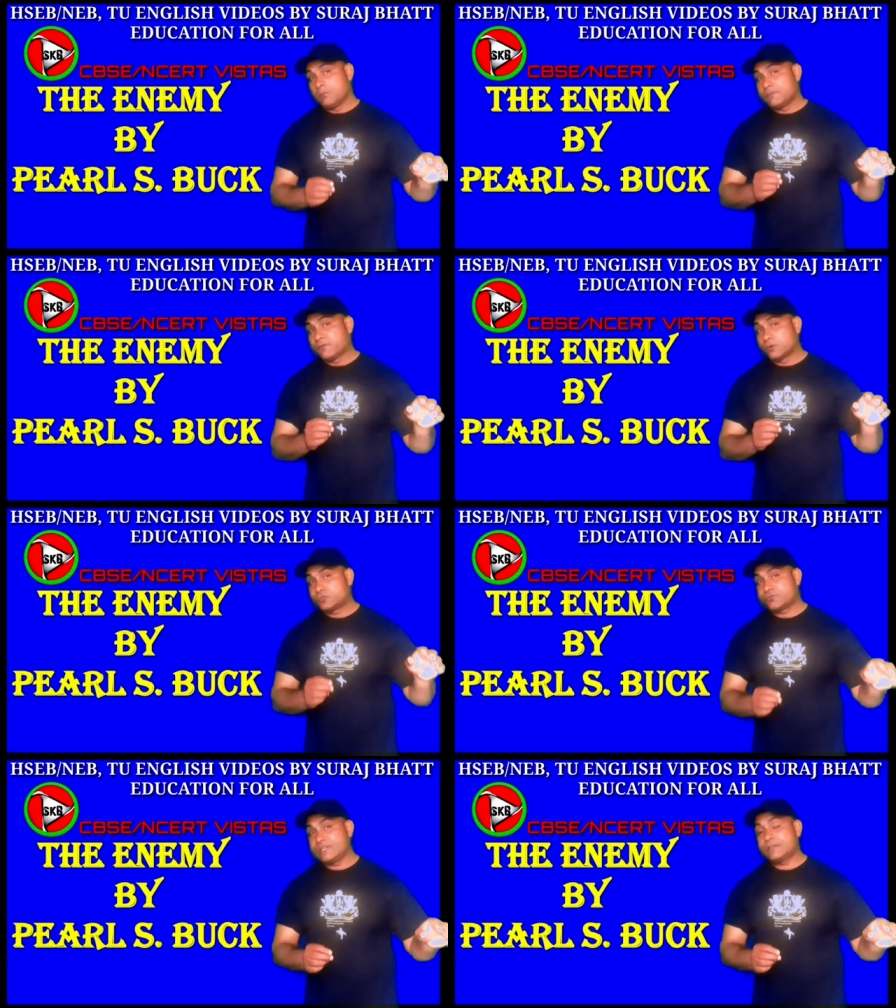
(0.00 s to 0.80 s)

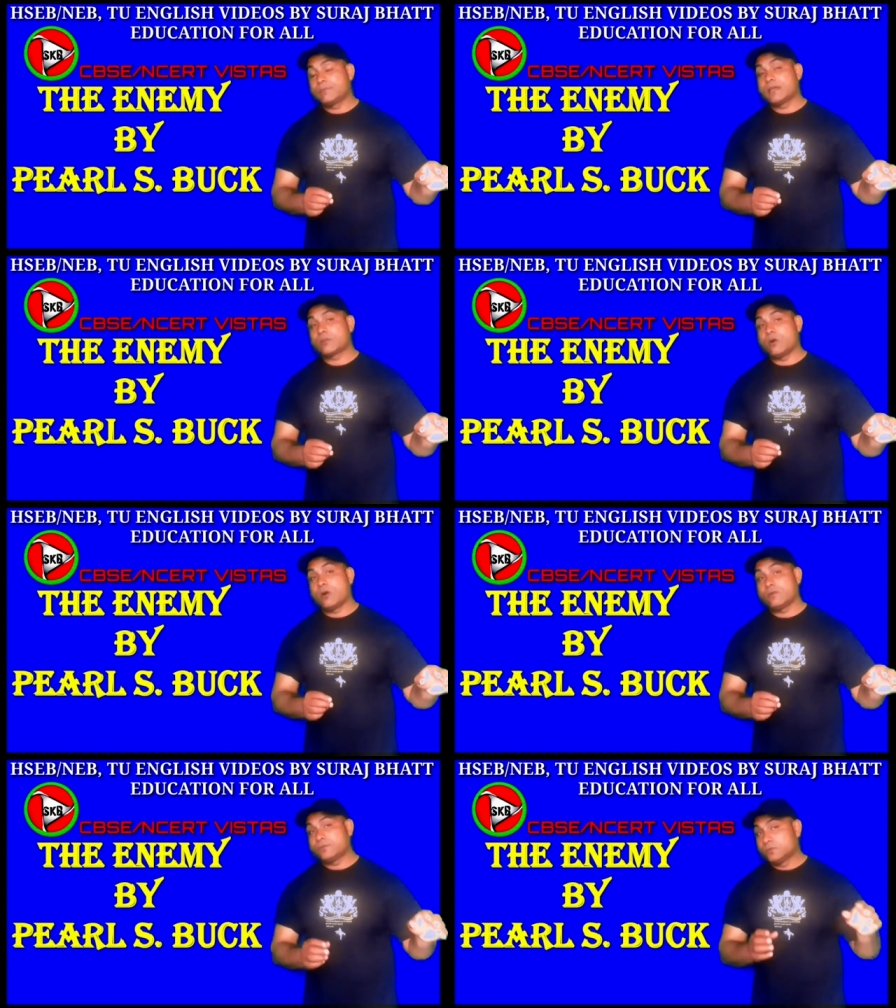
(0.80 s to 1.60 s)
Before treatment
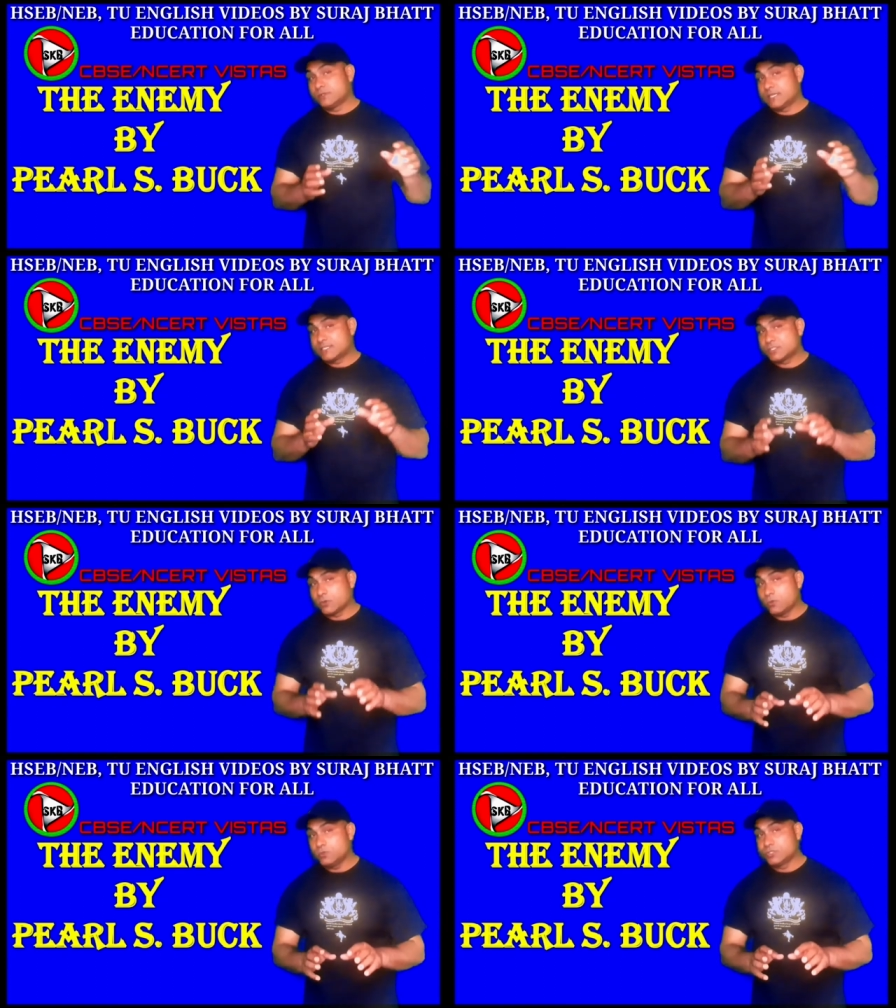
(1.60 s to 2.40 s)
of wounded
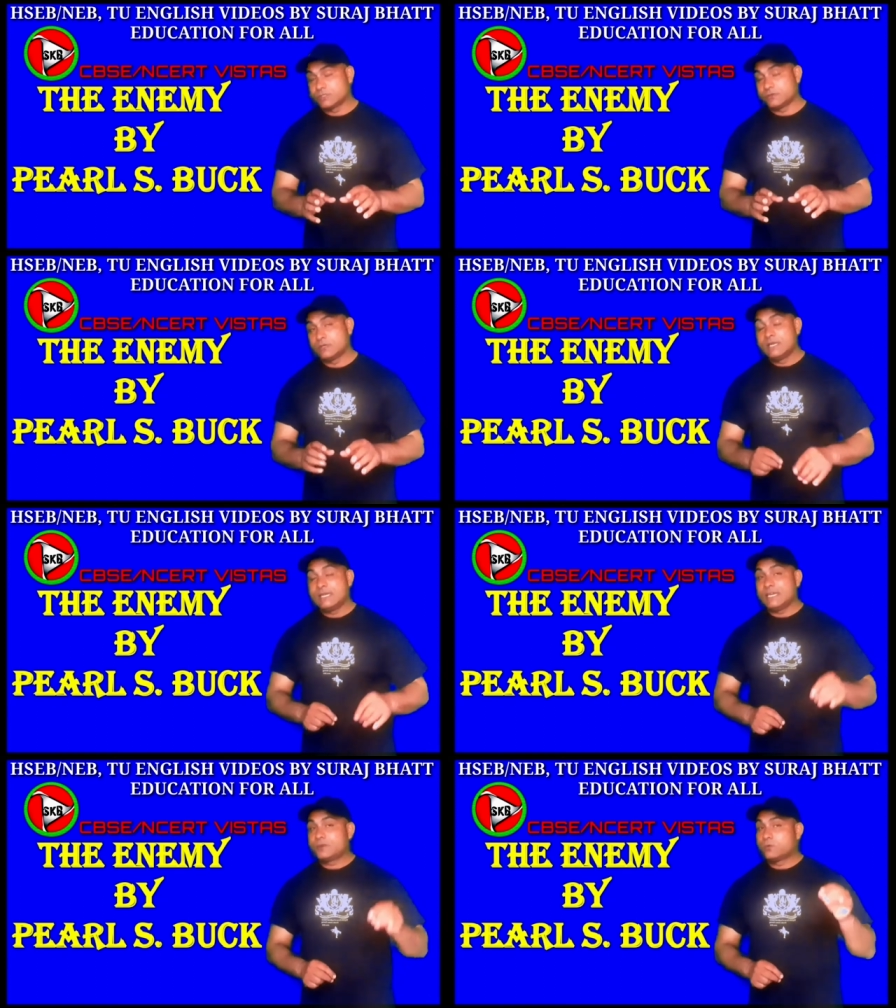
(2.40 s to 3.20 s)
soldier,
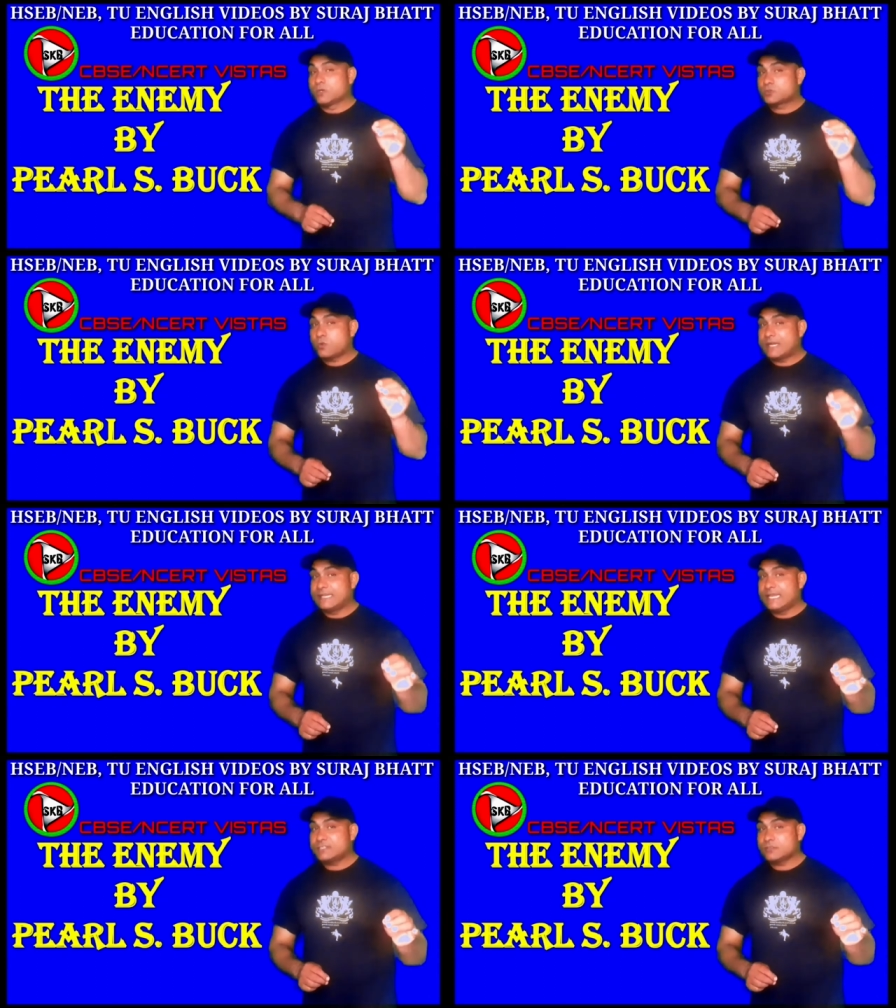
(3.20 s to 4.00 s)
it was quite
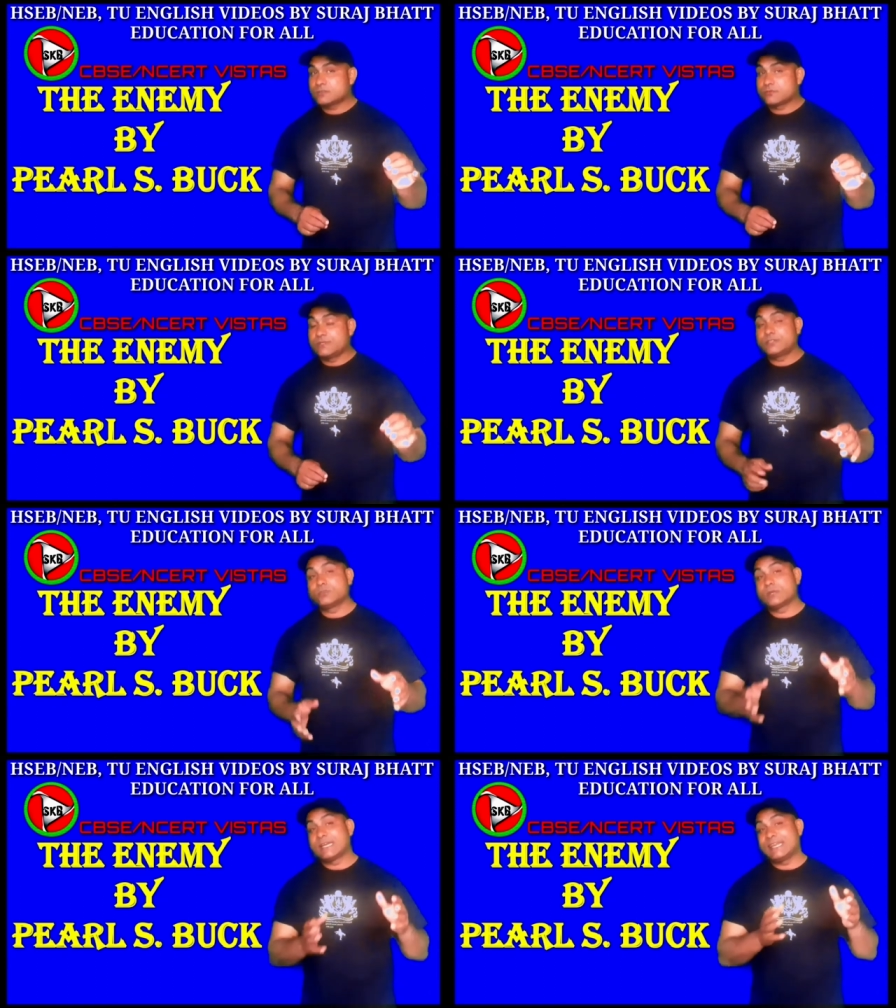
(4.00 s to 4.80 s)
necessary
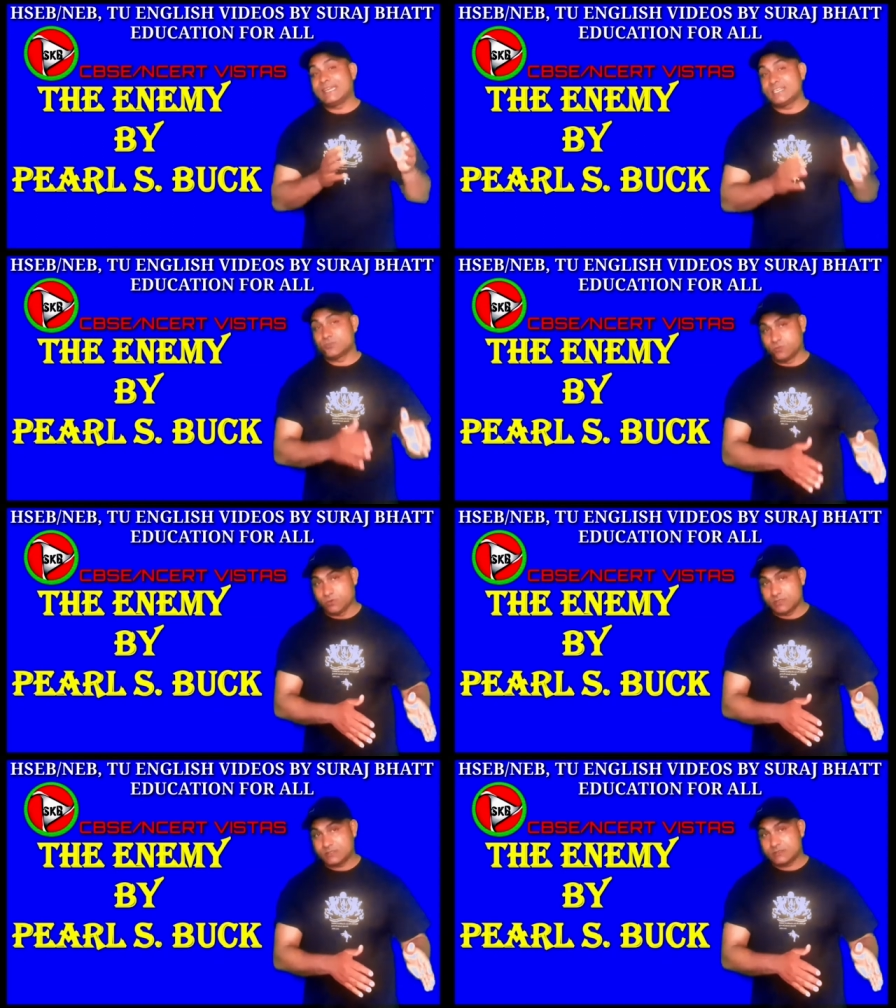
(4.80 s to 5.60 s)
to clean his
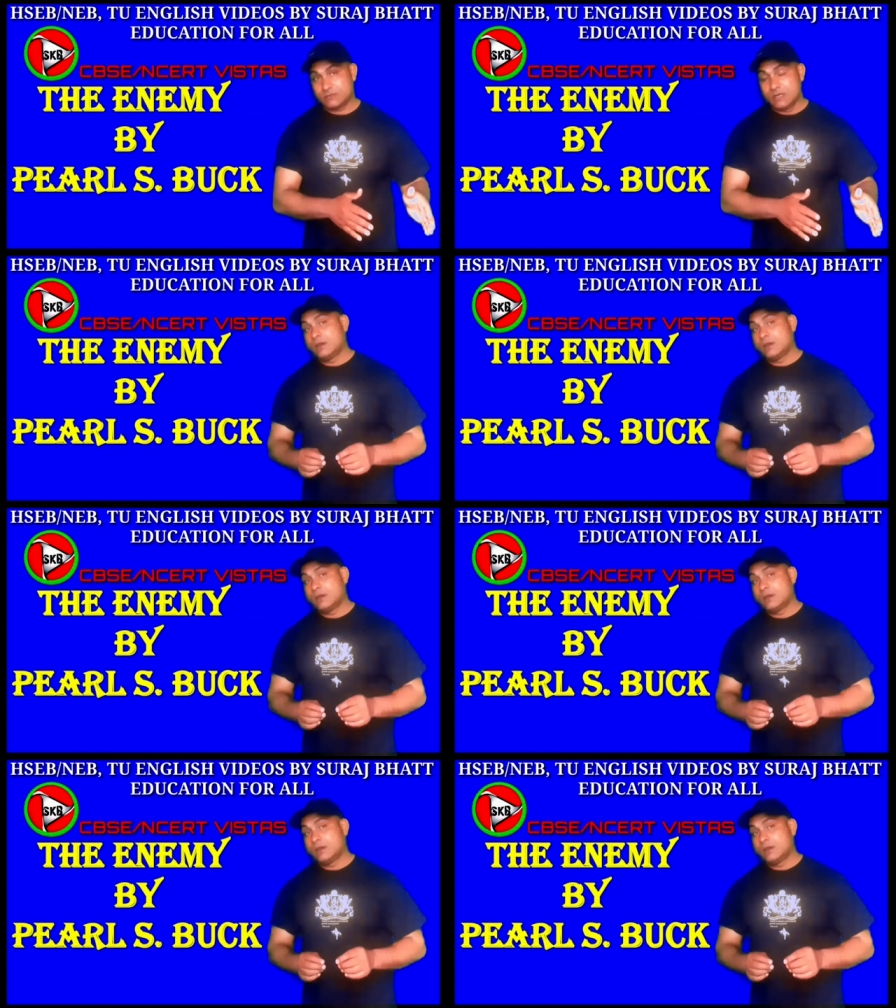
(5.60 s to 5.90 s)
wounds.